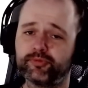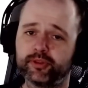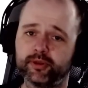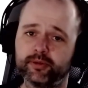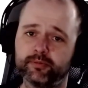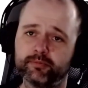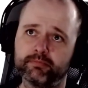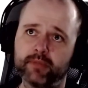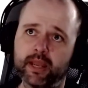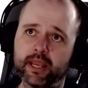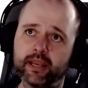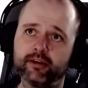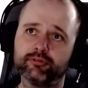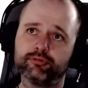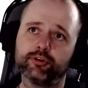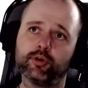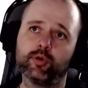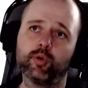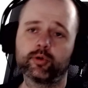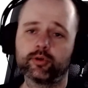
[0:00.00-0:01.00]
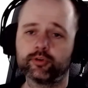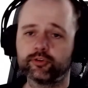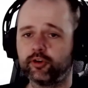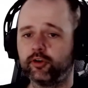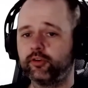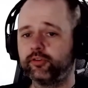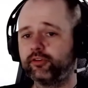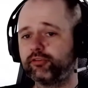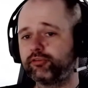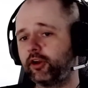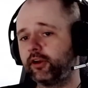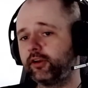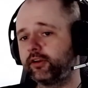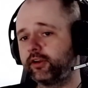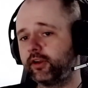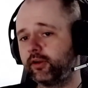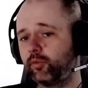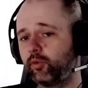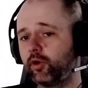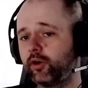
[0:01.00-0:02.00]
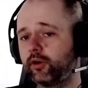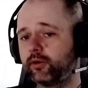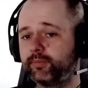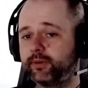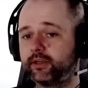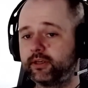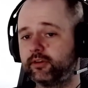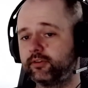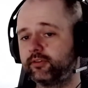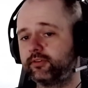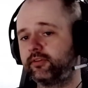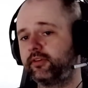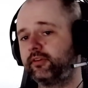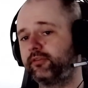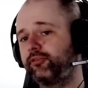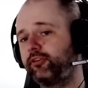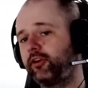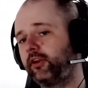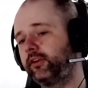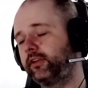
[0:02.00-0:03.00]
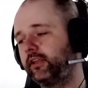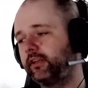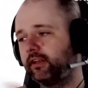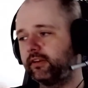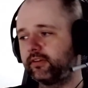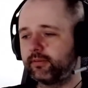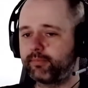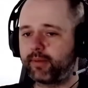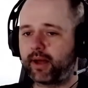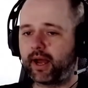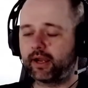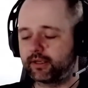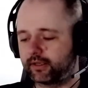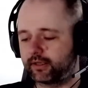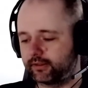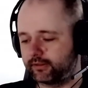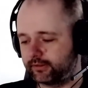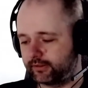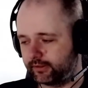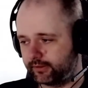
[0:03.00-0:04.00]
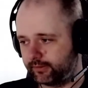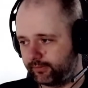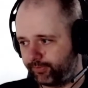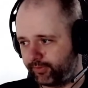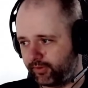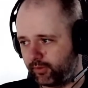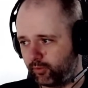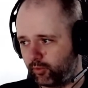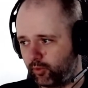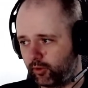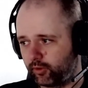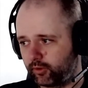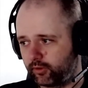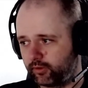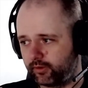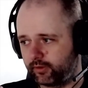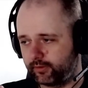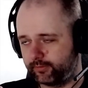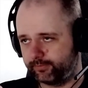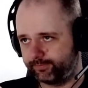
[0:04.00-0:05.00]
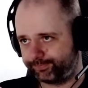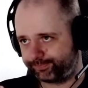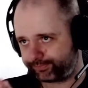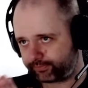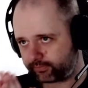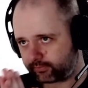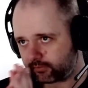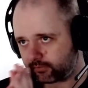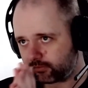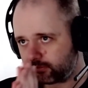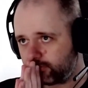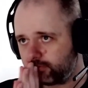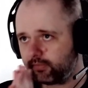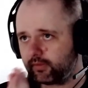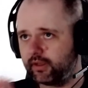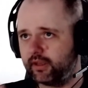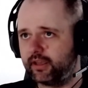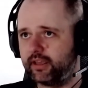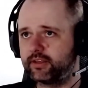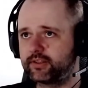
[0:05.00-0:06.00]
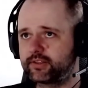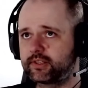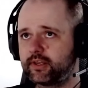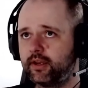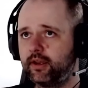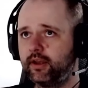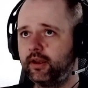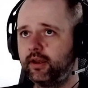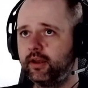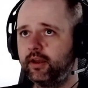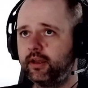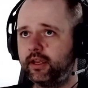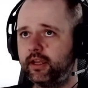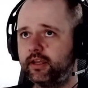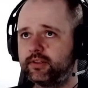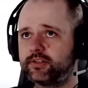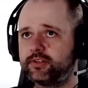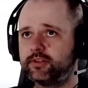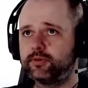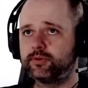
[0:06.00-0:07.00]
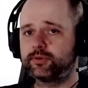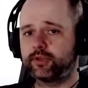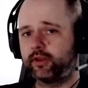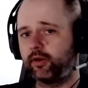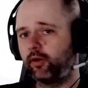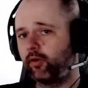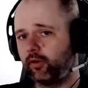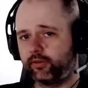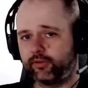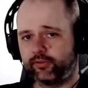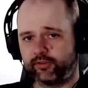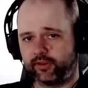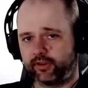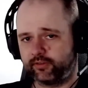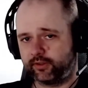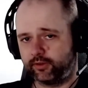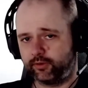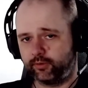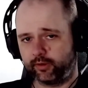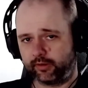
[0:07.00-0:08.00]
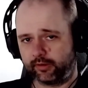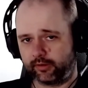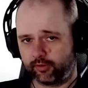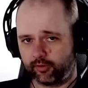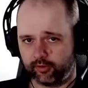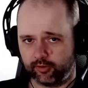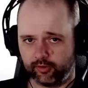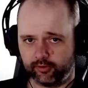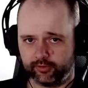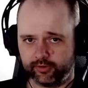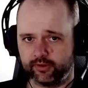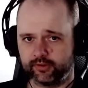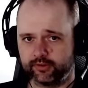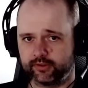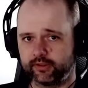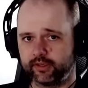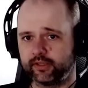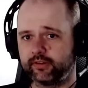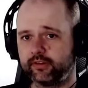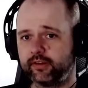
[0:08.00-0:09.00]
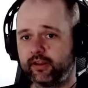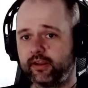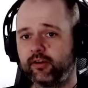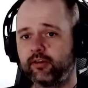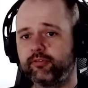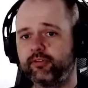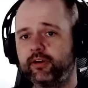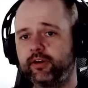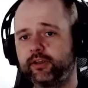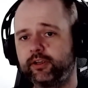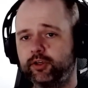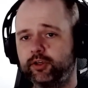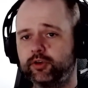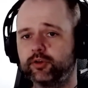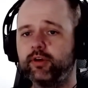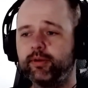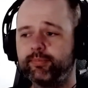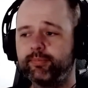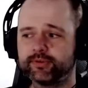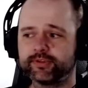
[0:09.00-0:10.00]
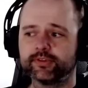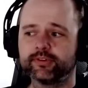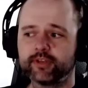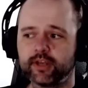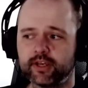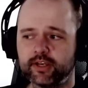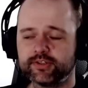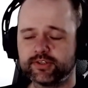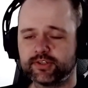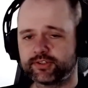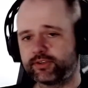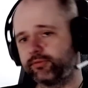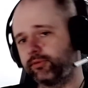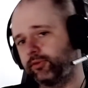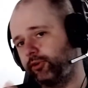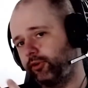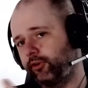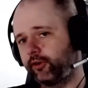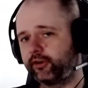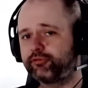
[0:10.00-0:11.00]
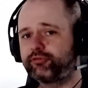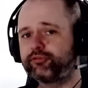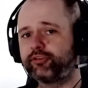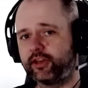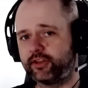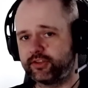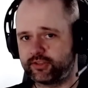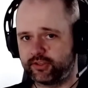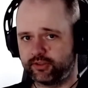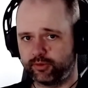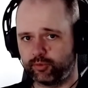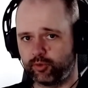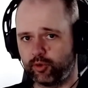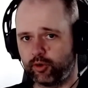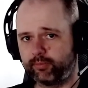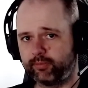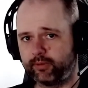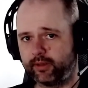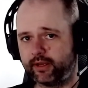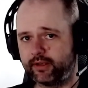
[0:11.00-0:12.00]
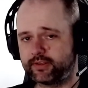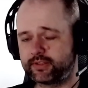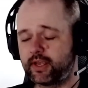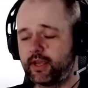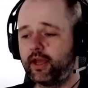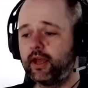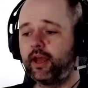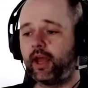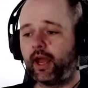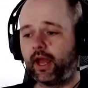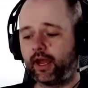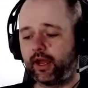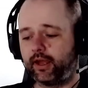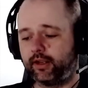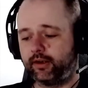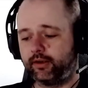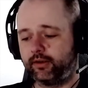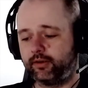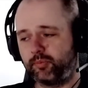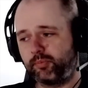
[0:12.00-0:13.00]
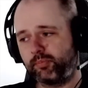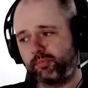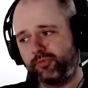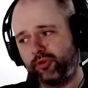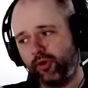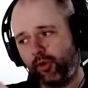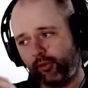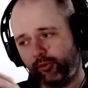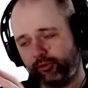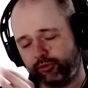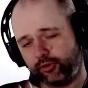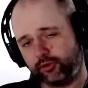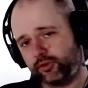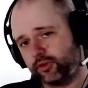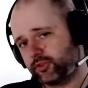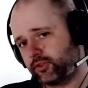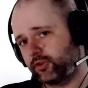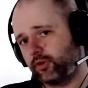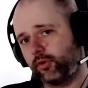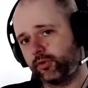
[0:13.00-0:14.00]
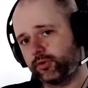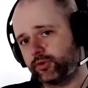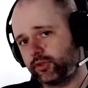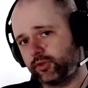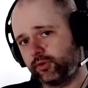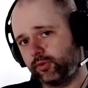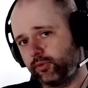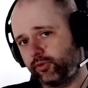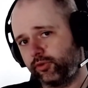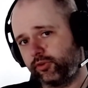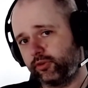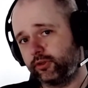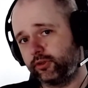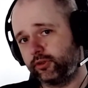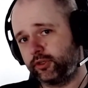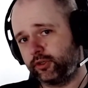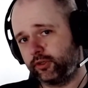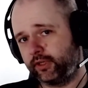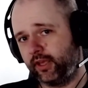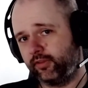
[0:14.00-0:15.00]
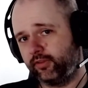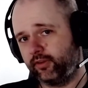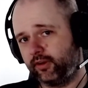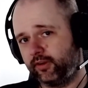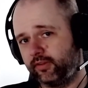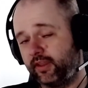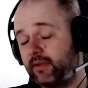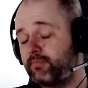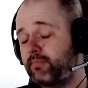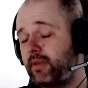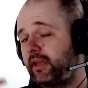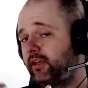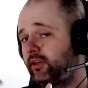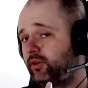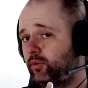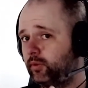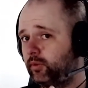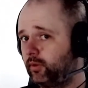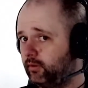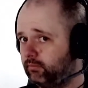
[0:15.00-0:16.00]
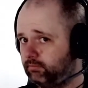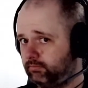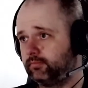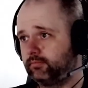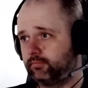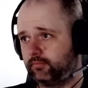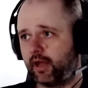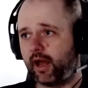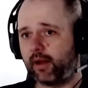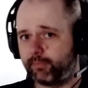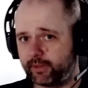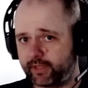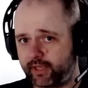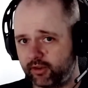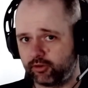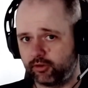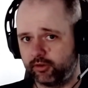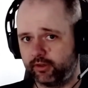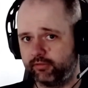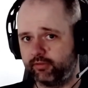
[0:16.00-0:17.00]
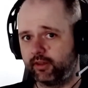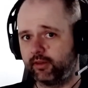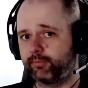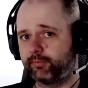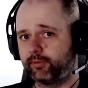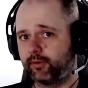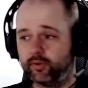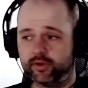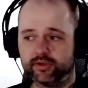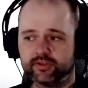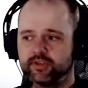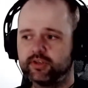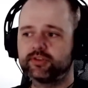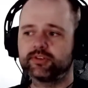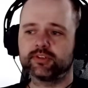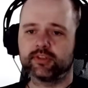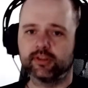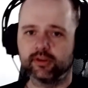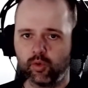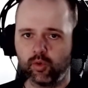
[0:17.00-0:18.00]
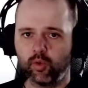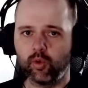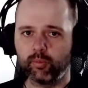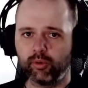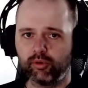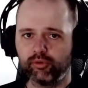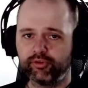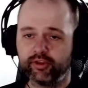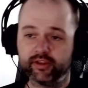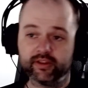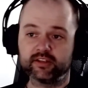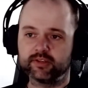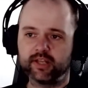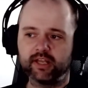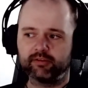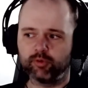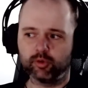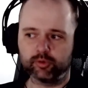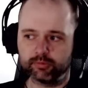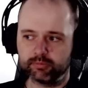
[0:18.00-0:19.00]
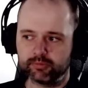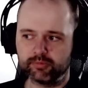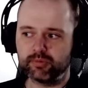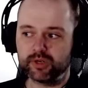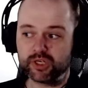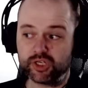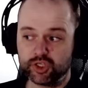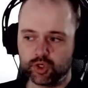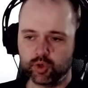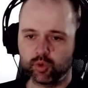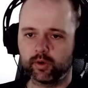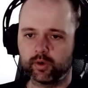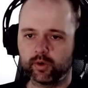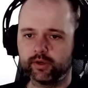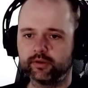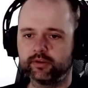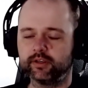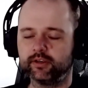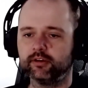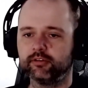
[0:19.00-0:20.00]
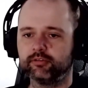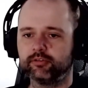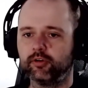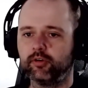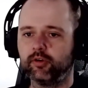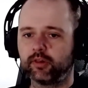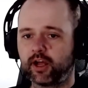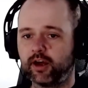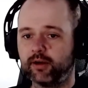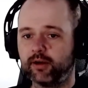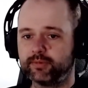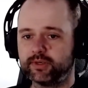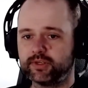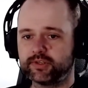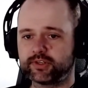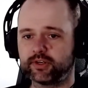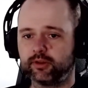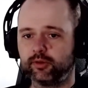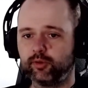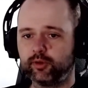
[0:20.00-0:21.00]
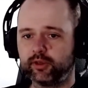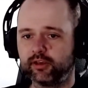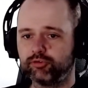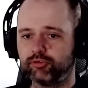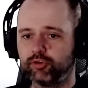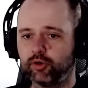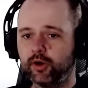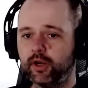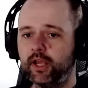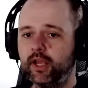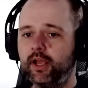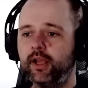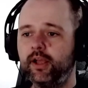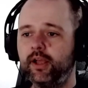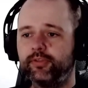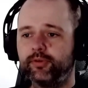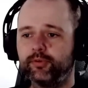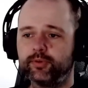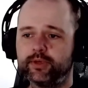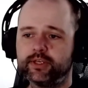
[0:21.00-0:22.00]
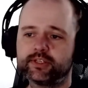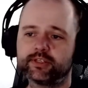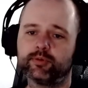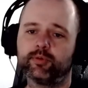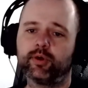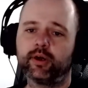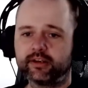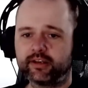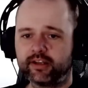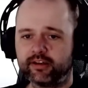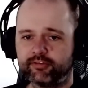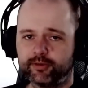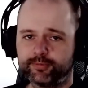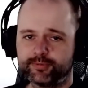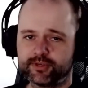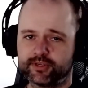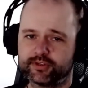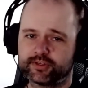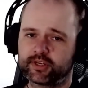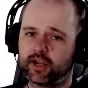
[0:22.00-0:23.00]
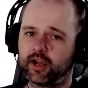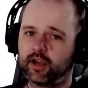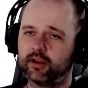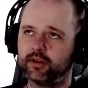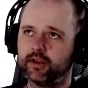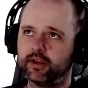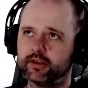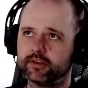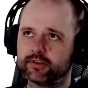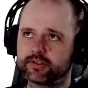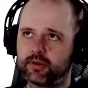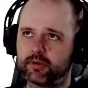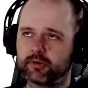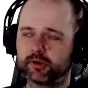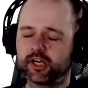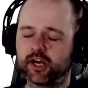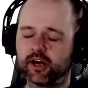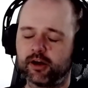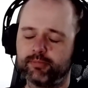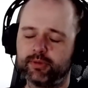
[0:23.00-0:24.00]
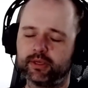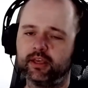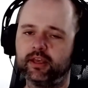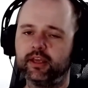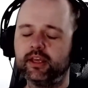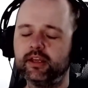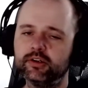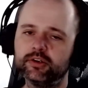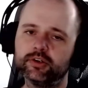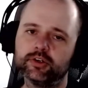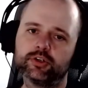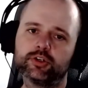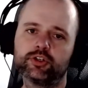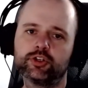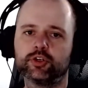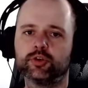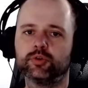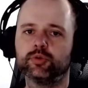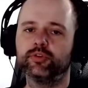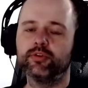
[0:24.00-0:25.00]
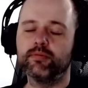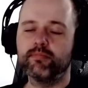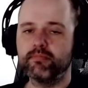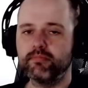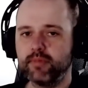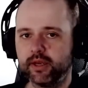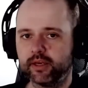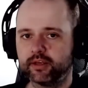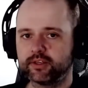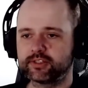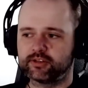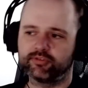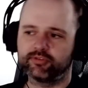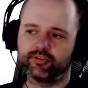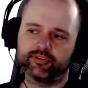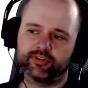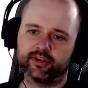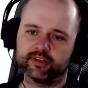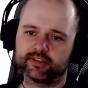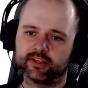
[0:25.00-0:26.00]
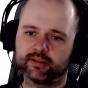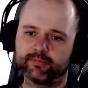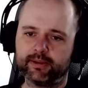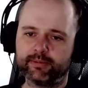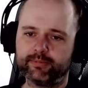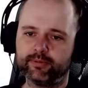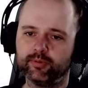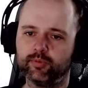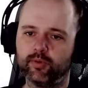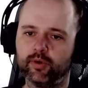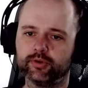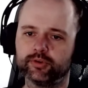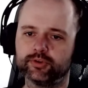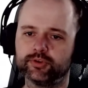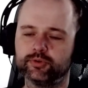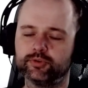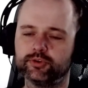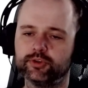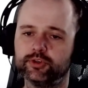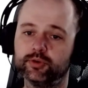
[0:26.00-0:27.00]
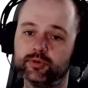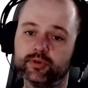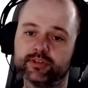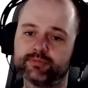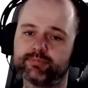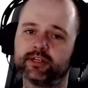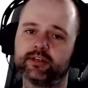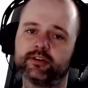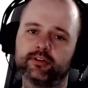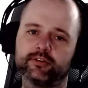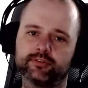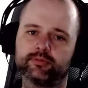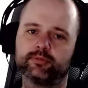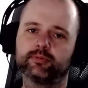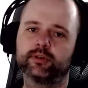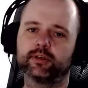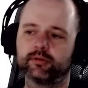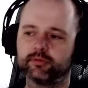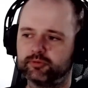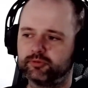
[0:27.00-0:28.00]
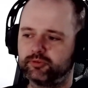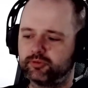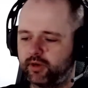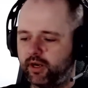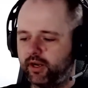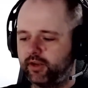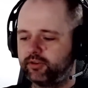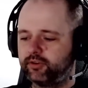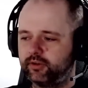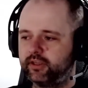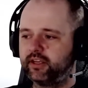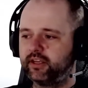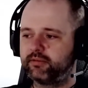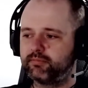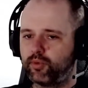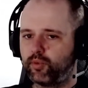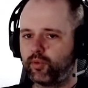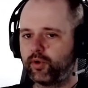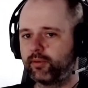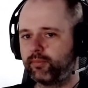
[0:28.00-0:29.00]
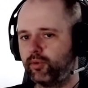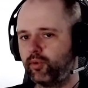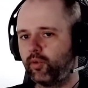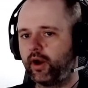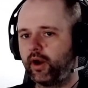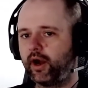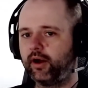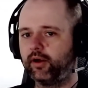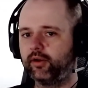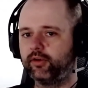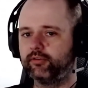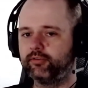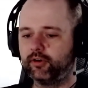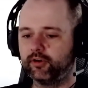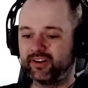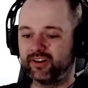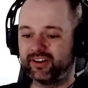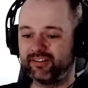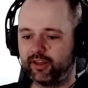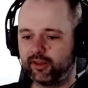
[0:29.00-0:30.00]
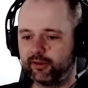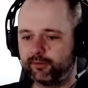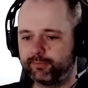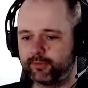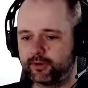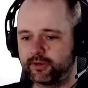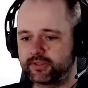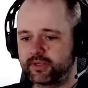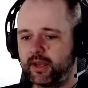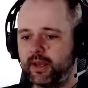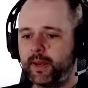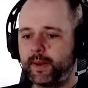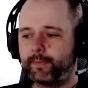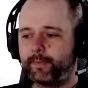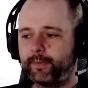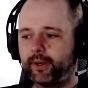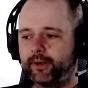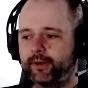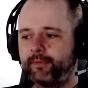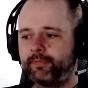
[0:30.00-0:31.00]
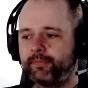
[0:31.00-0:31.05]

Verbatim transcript: main focus on the front end work because the front end and the back end uh, work is it's usually all the things that you can learn on the internet. They are very good representations of what you're going to face in the workplace, and those just those two th together they make you a application developer, which is the normal thing. That's like what the majority of all companies are looking for. The reason why DevOps is, is coming into the mix of things that people want you to do is because we're trying to get more and more out of our developers. But